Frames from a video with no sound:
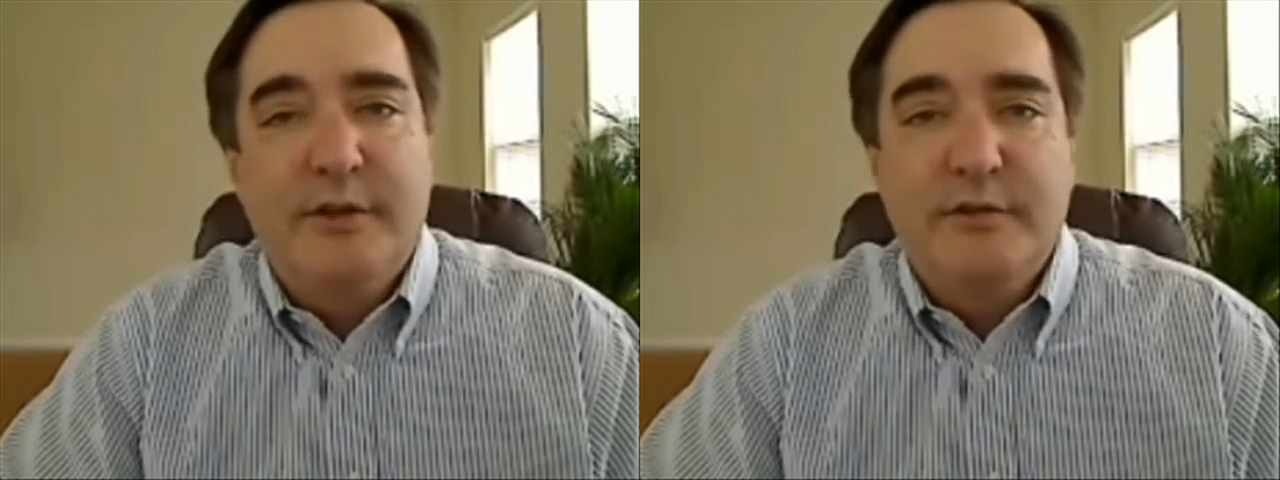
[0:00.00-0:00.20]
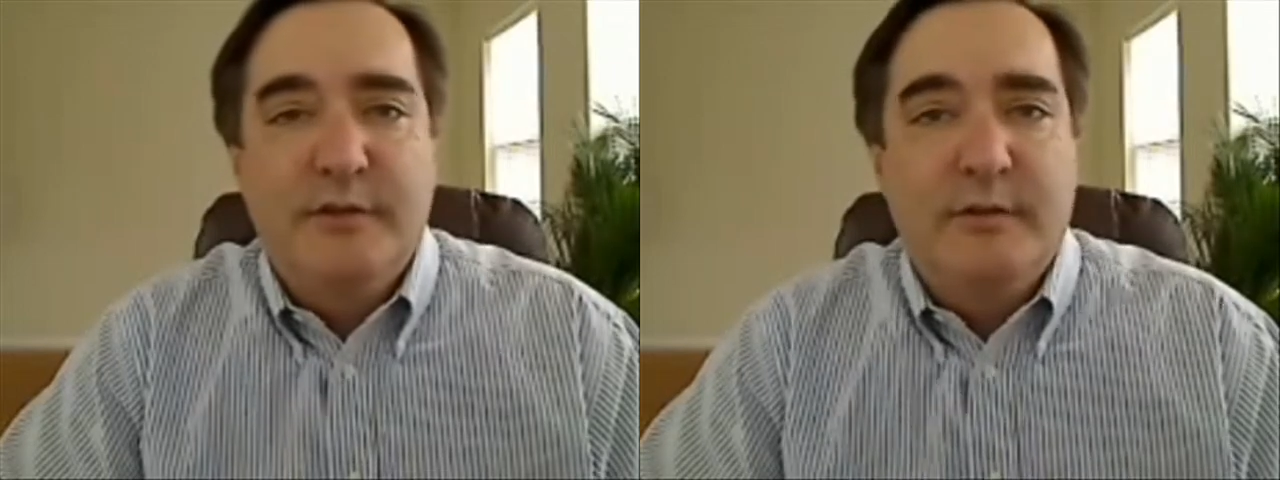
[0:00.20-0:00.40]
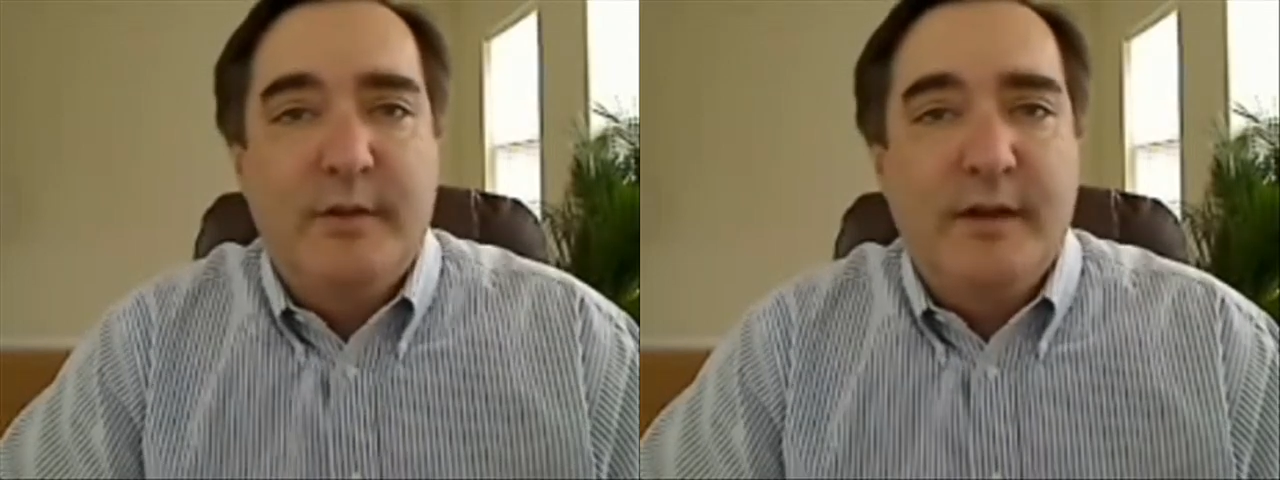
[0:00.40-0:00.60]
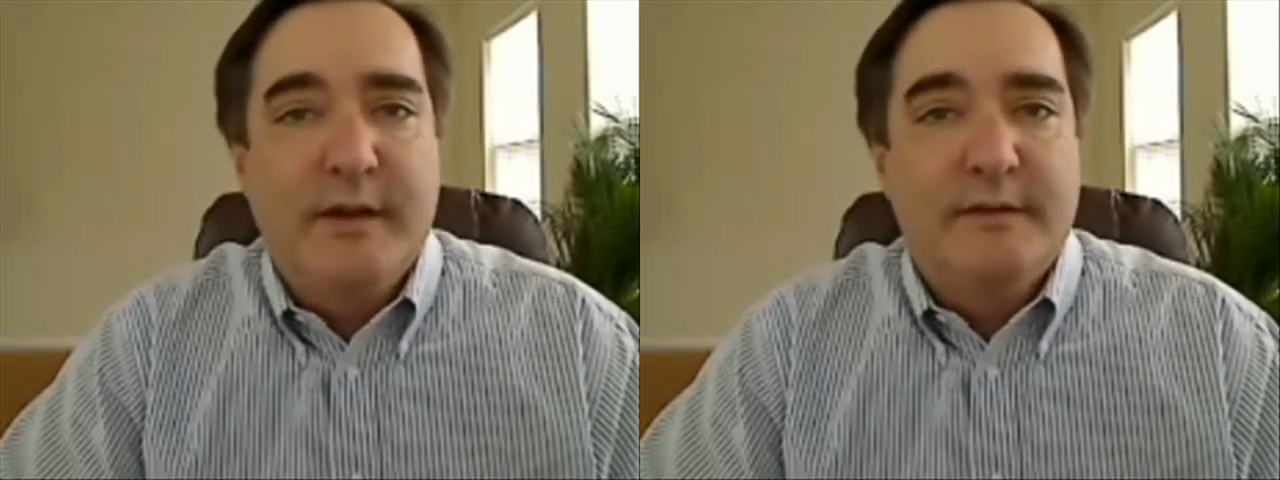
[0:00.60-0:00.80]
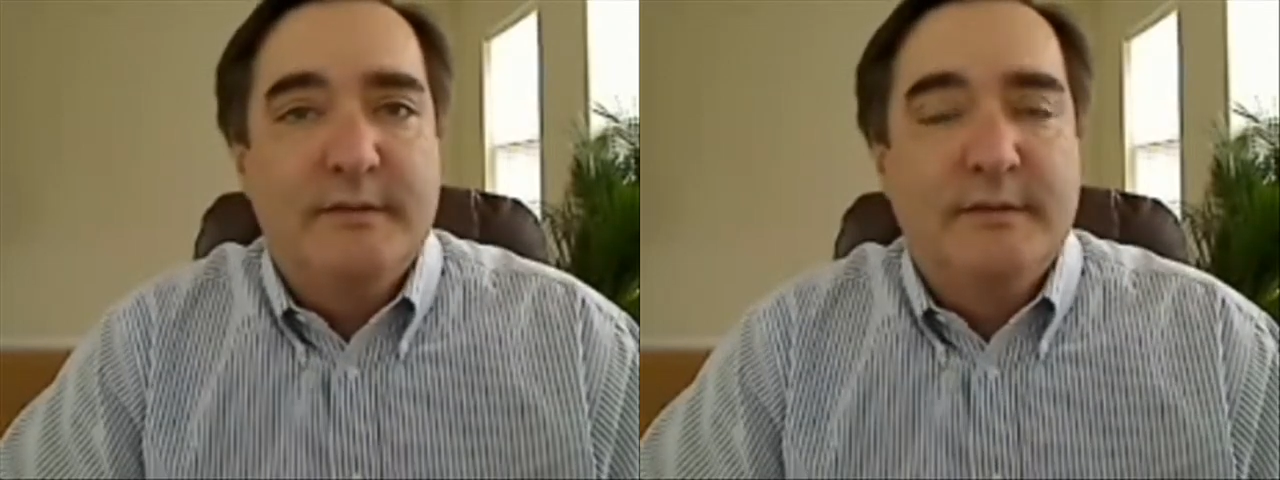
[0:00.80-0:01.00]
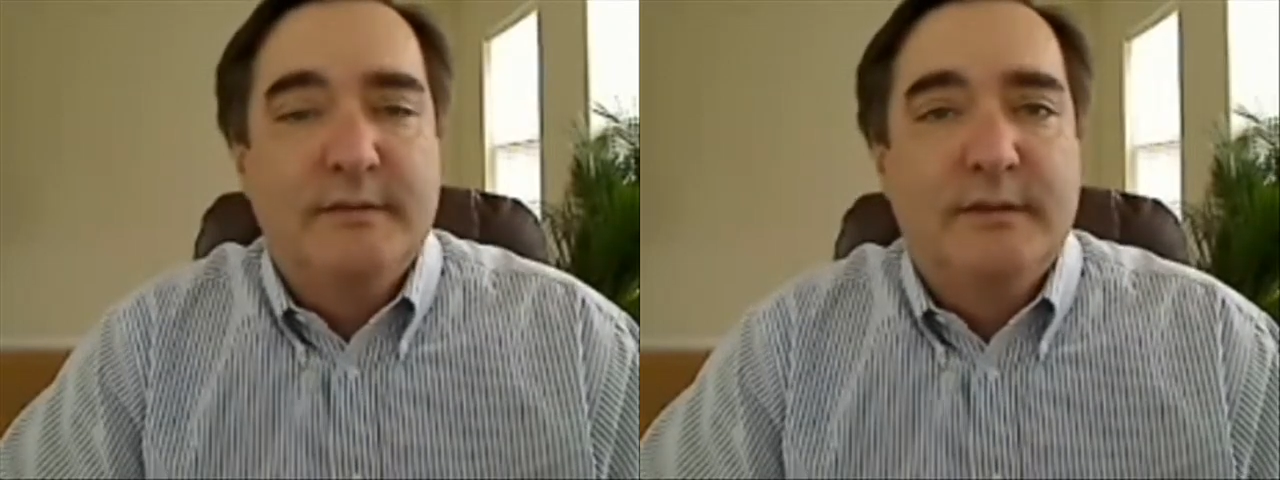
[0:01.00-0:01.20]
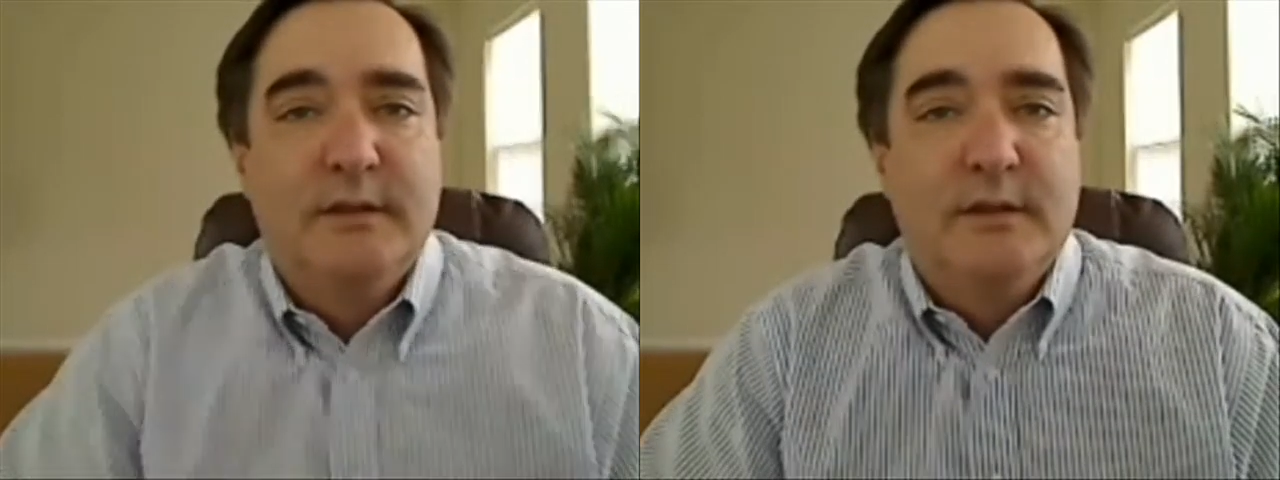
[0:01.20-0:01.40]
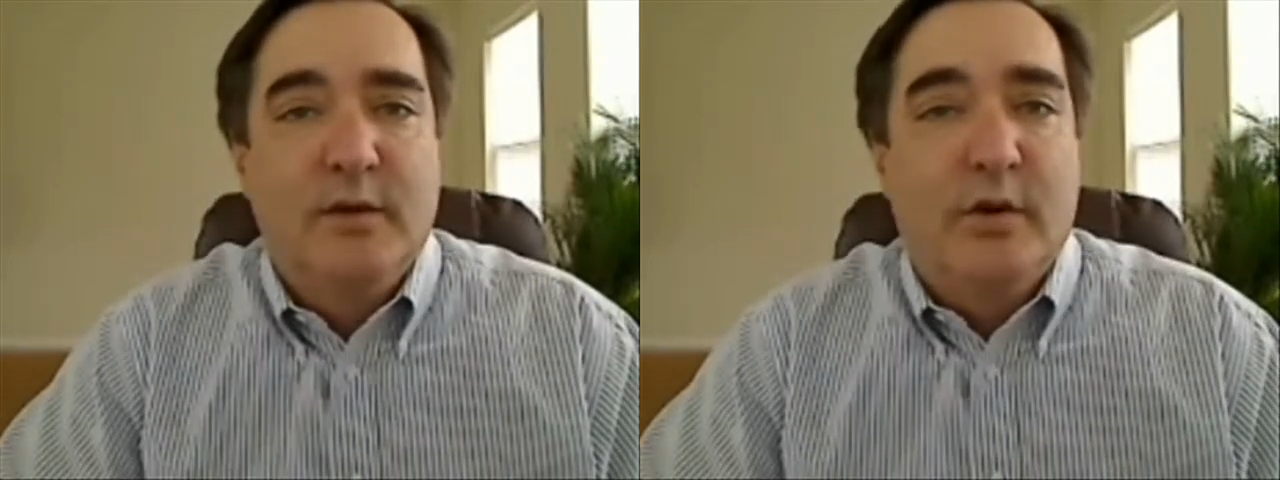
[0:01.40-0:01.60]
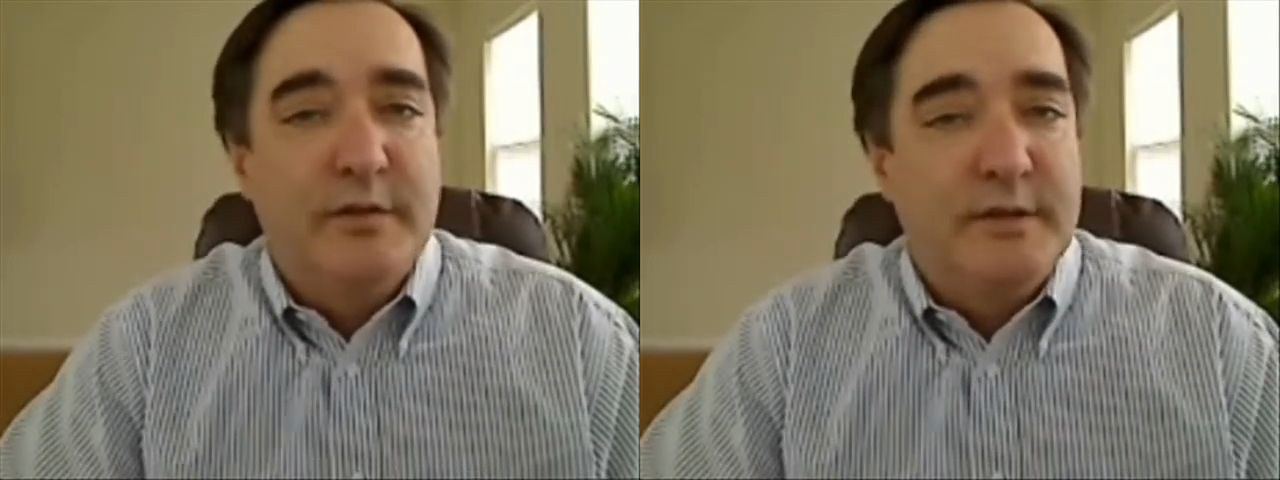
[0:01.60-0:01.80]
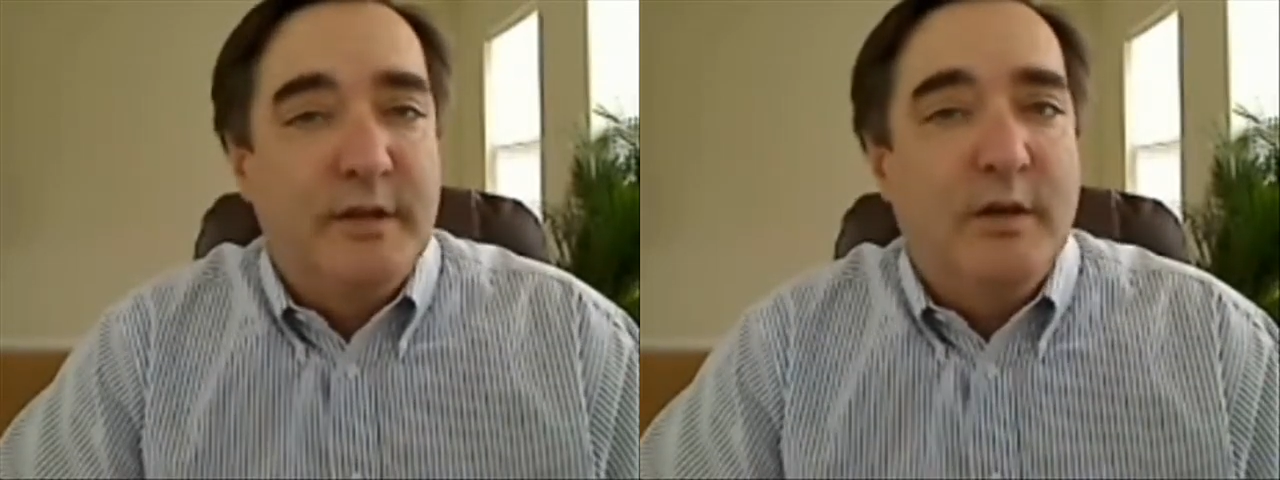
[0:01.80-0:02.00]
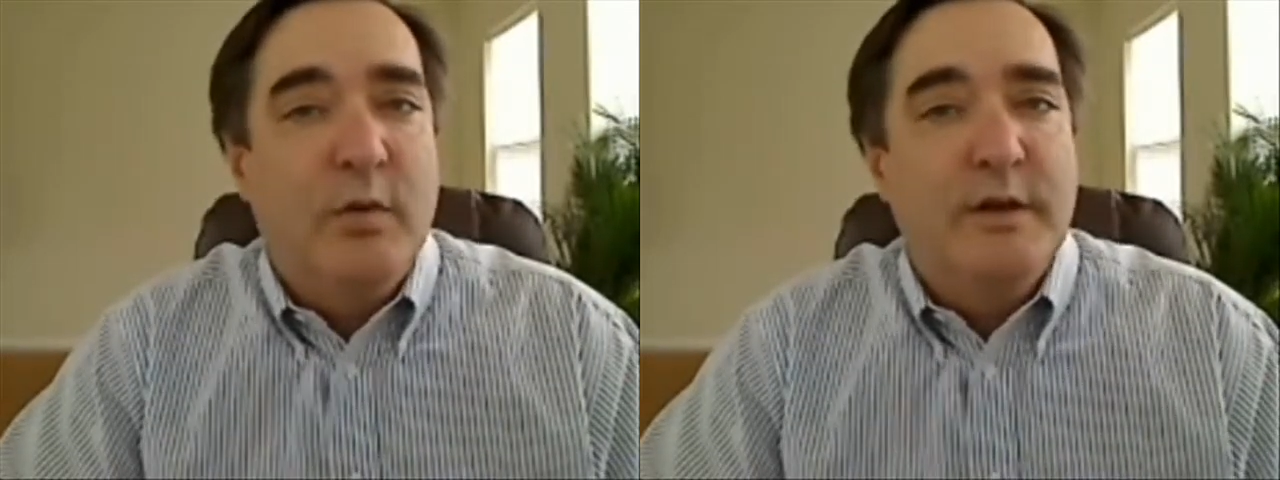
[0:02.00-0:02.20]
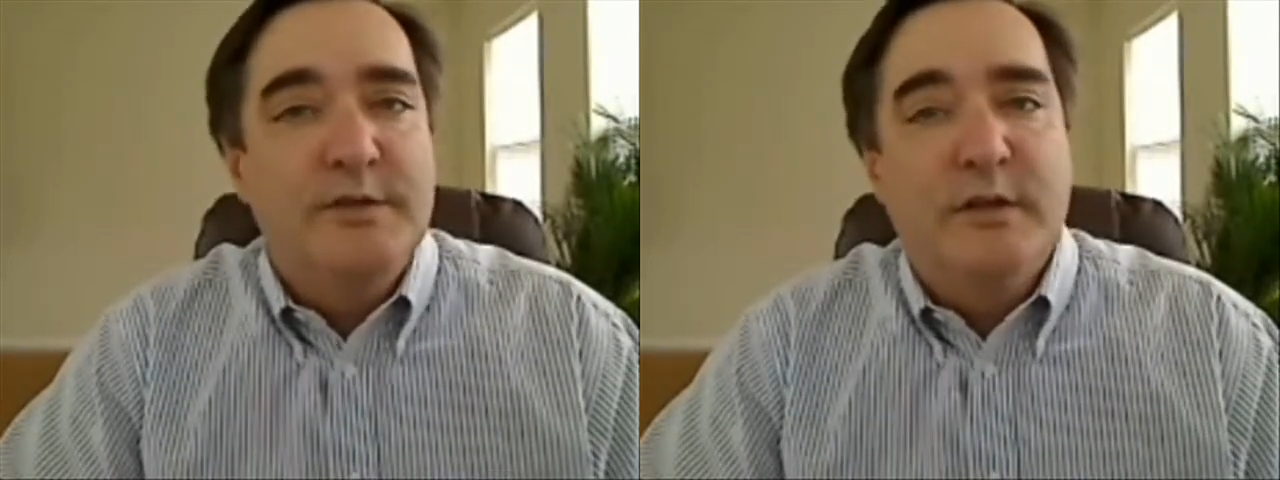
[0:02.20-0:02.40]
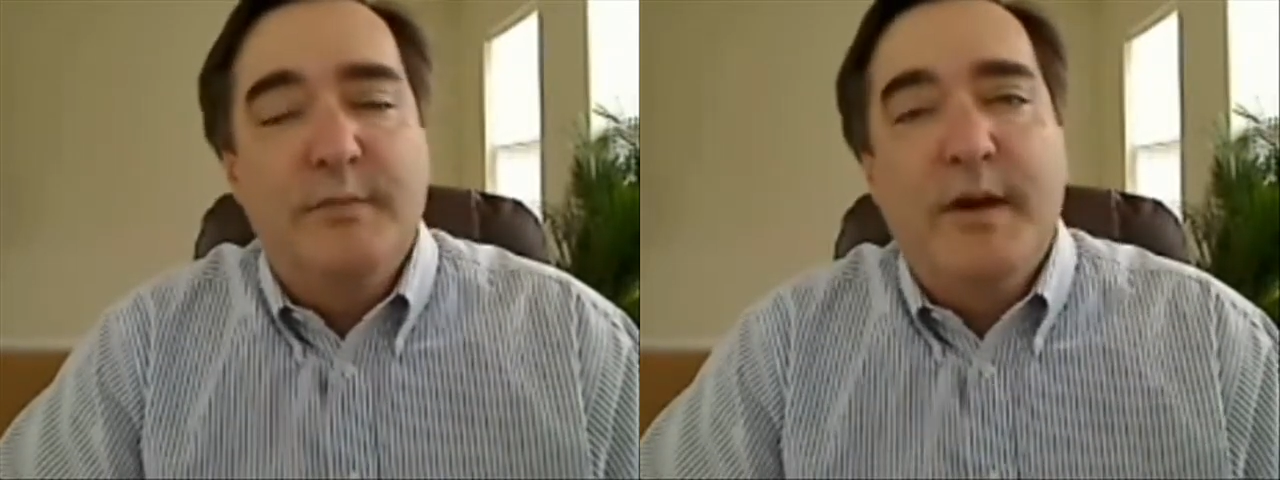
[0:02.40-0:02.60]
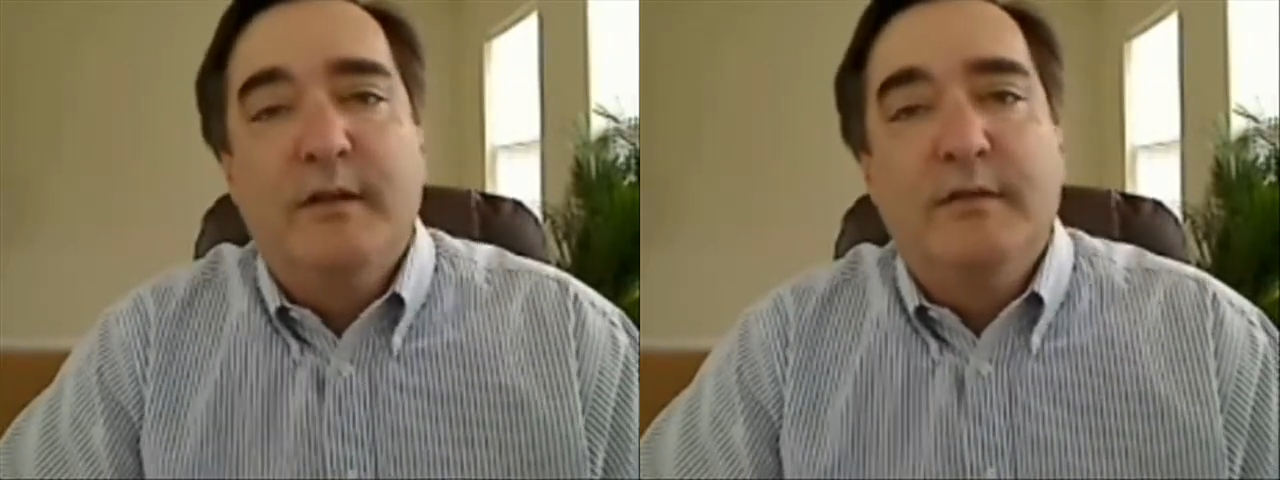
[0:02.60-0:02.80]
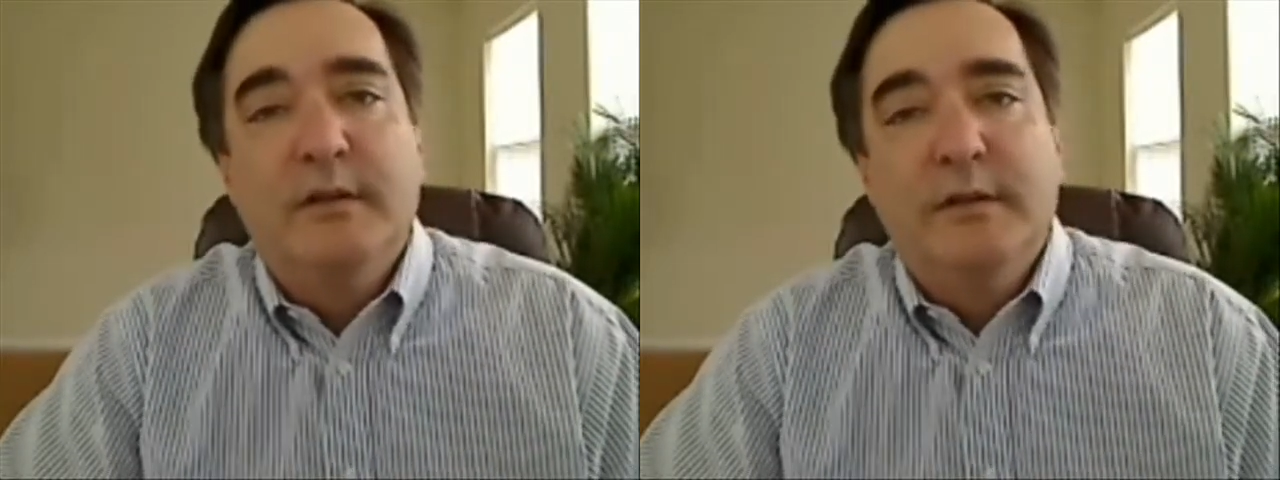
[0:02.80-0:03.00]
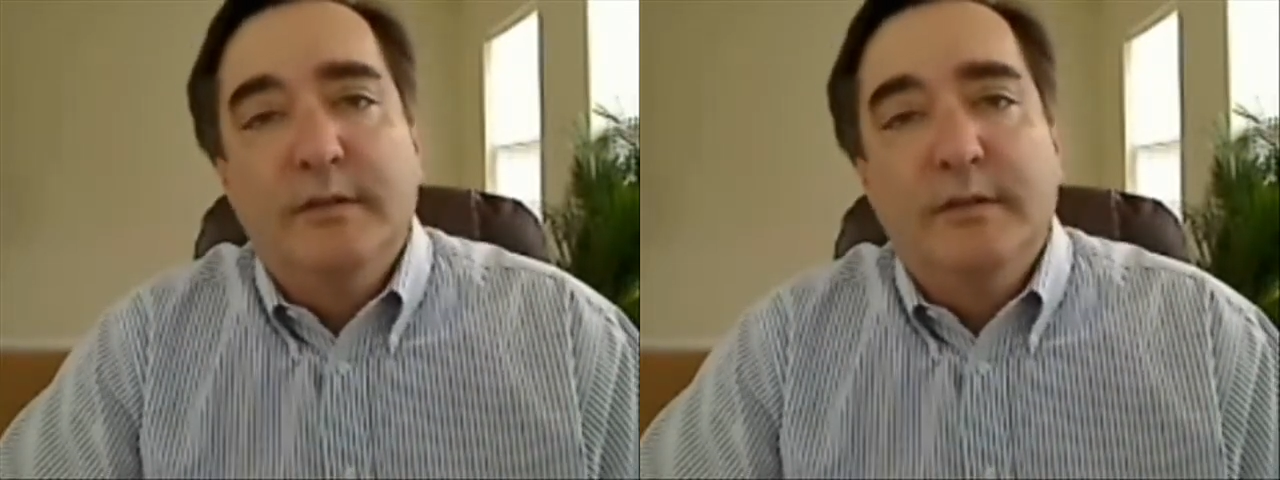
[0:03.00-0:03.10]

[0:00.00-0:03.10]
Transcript: returns in the past, or there's any question about